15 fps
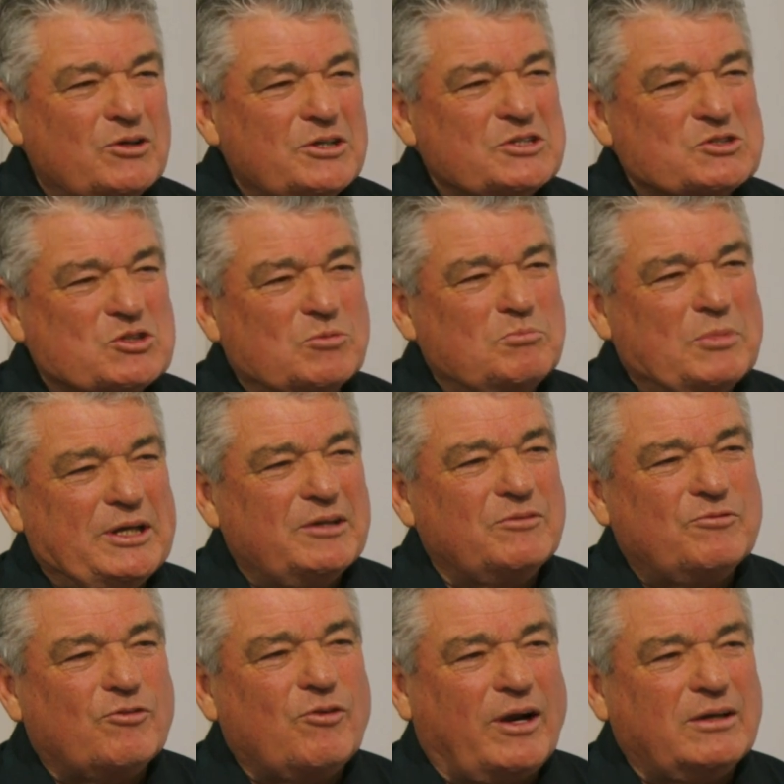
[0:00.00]
I used to be
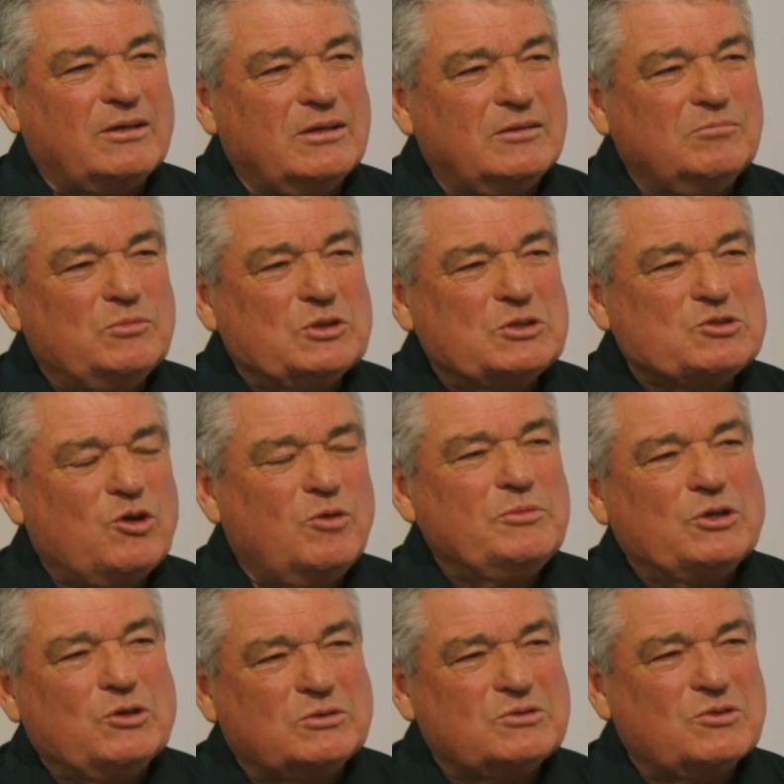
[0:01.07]
in front, and by the
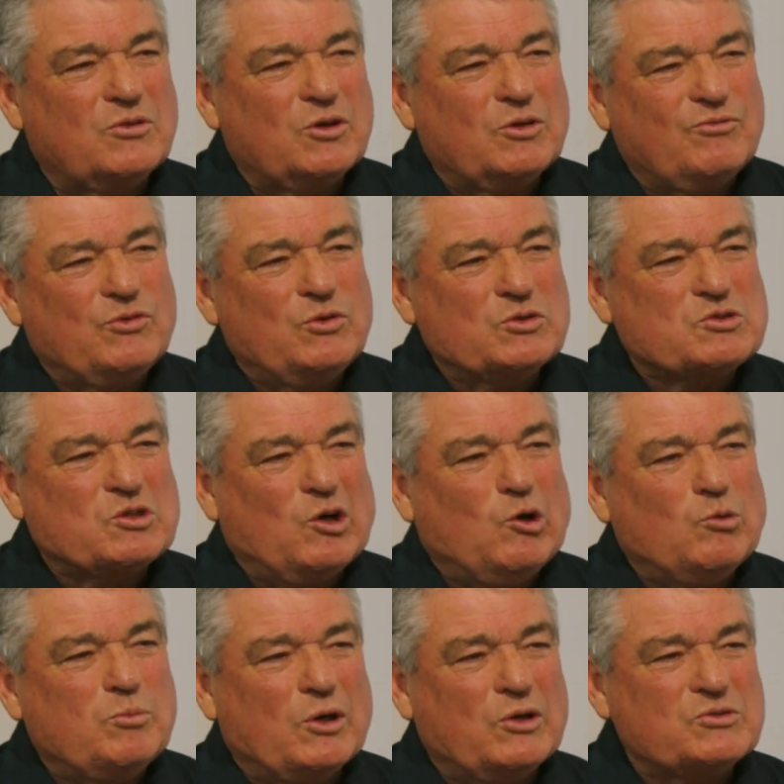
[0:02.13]
time we got to the first
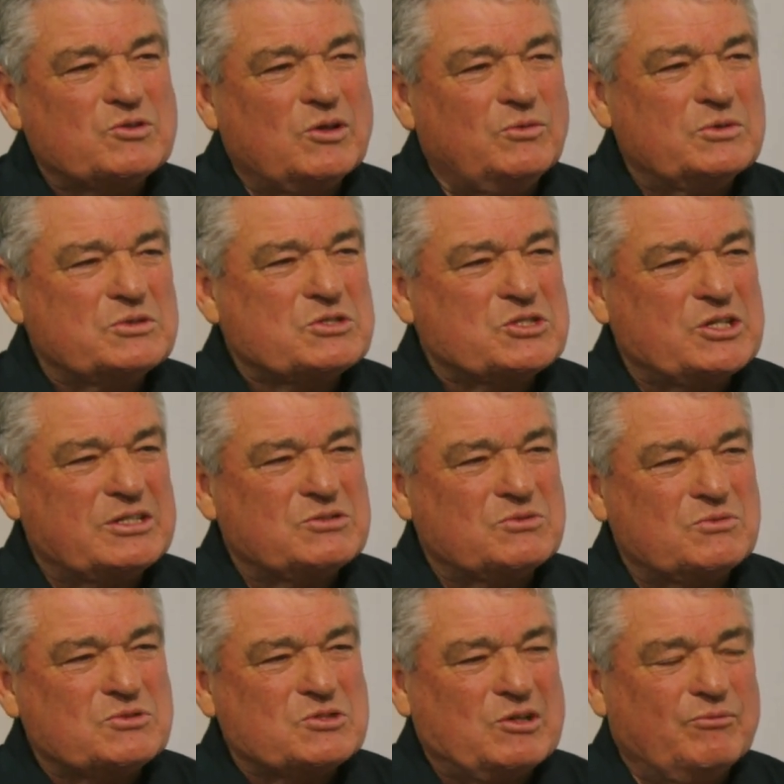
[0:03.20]
goalpost, I was sixth
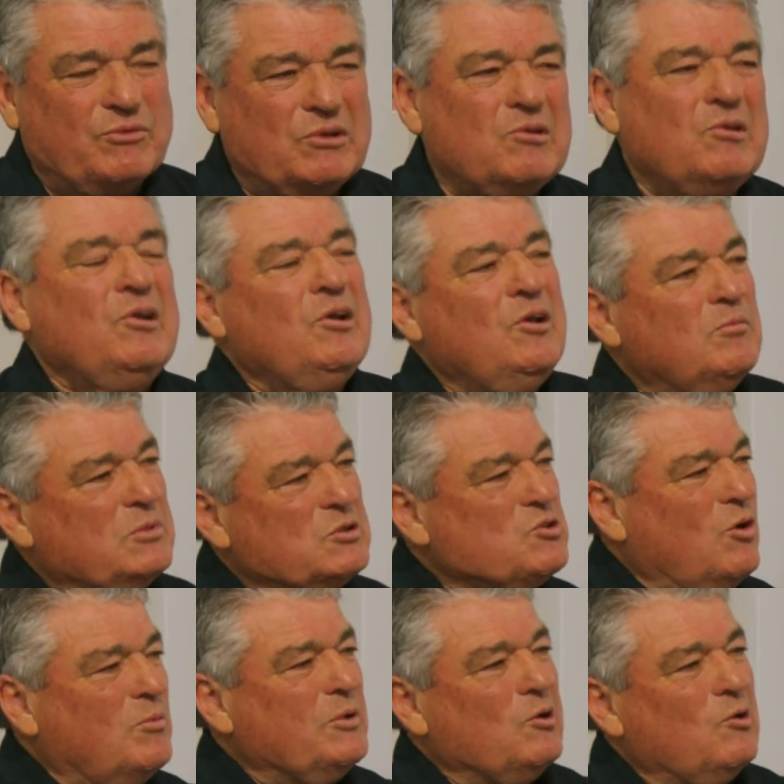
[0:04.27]
or seventh. By the
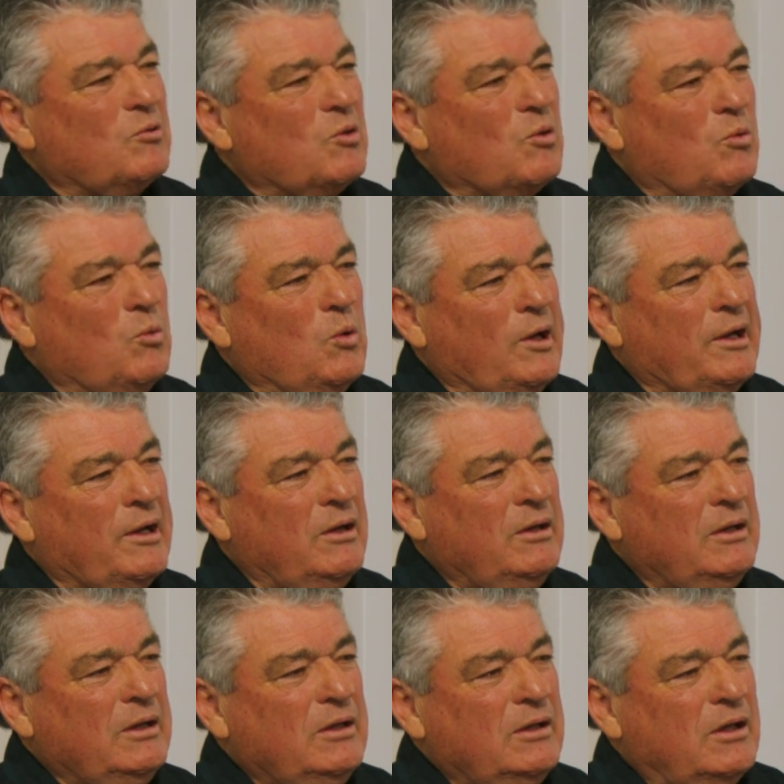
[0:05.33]
time we got to the
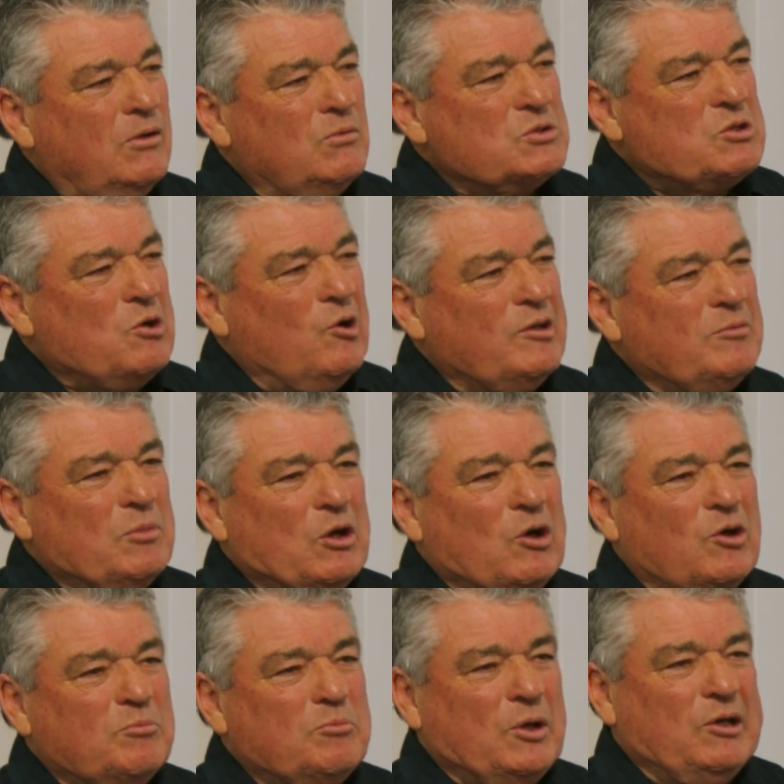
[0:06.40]
wing, I was hiding
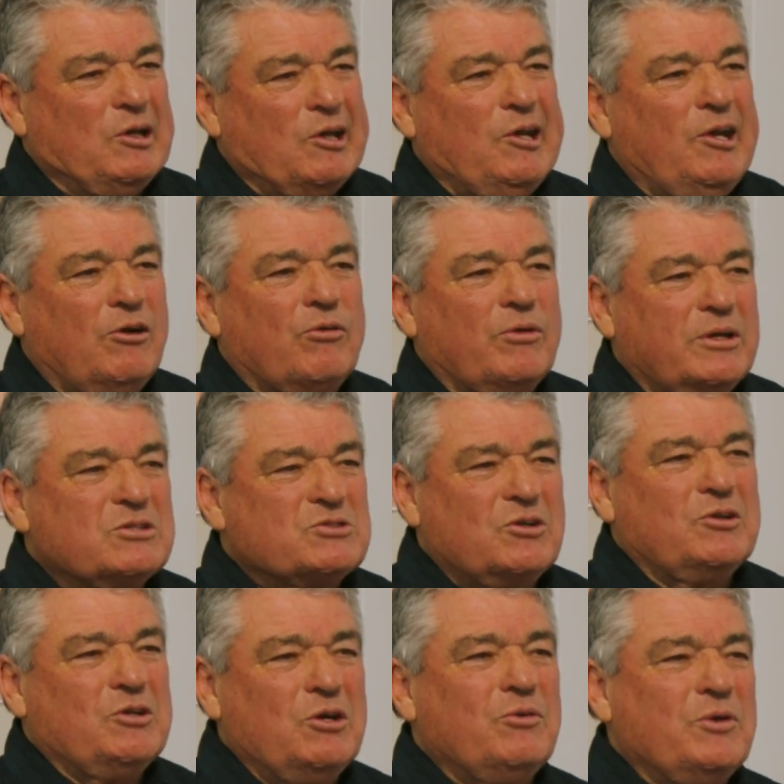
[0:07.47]
behind Peter Carey because
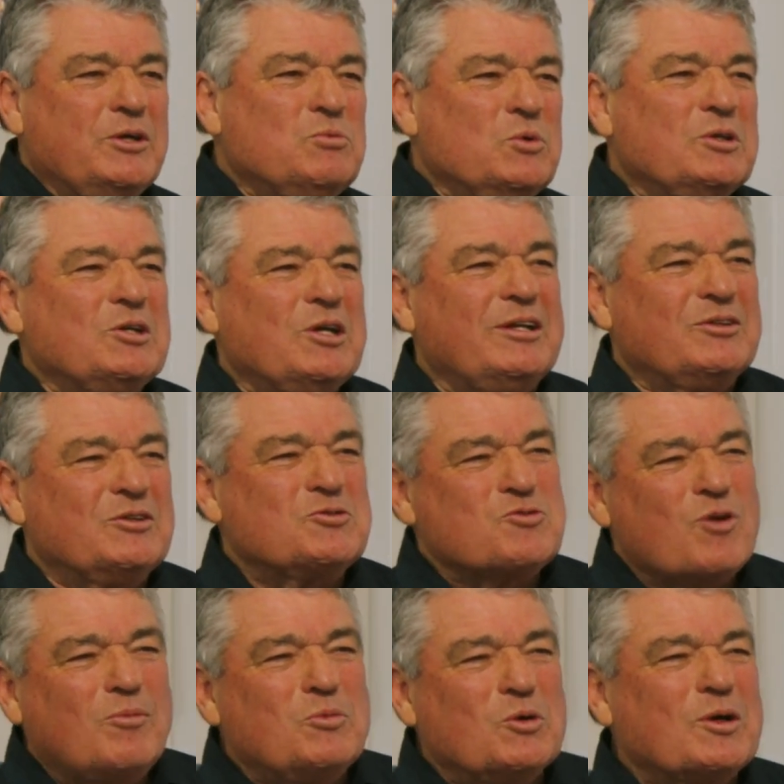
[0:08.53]
I knew he wouldn't get in
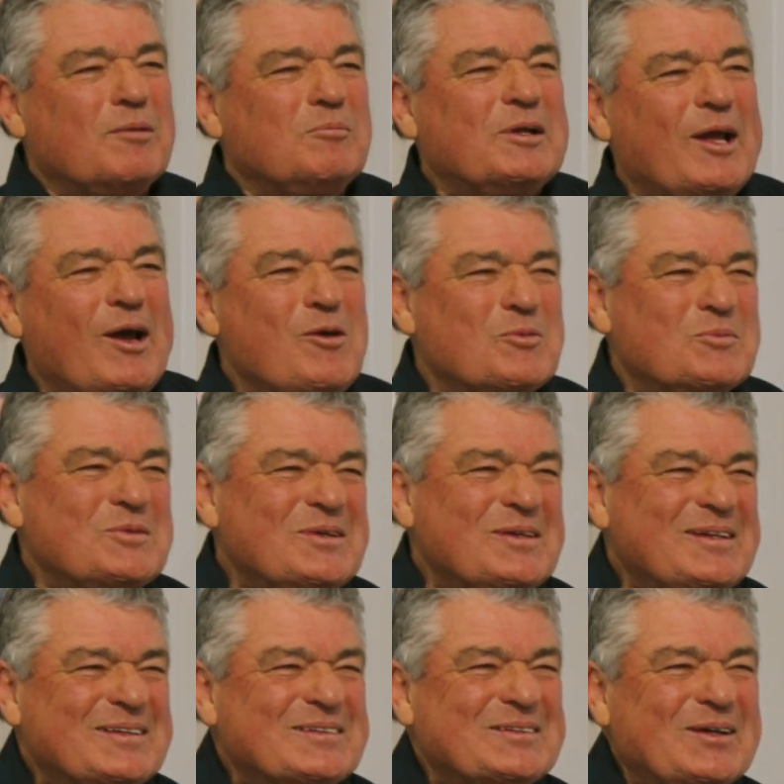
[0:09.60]
trouble coming home.
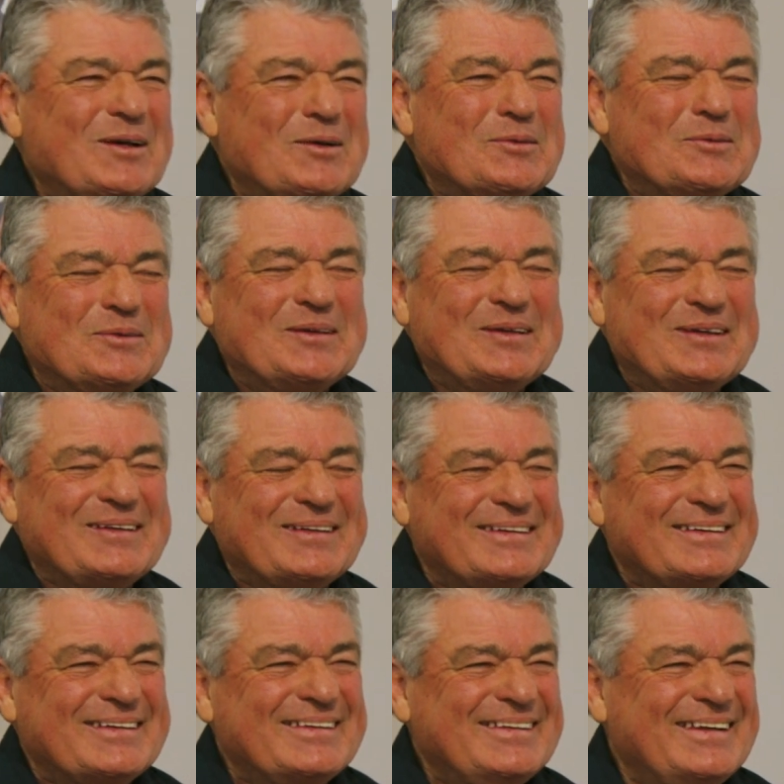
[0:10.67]
So
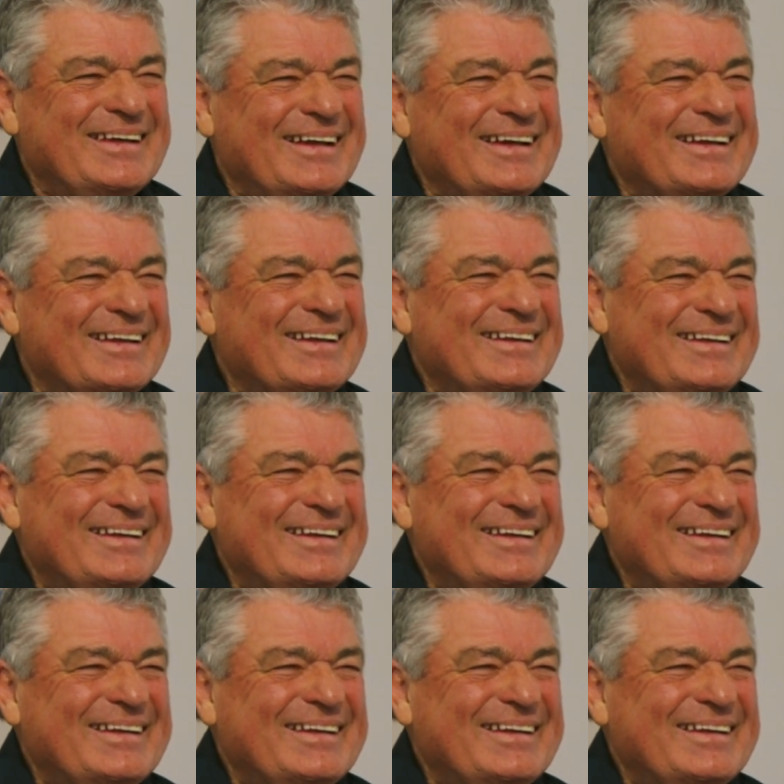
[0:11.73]
uh, yeah.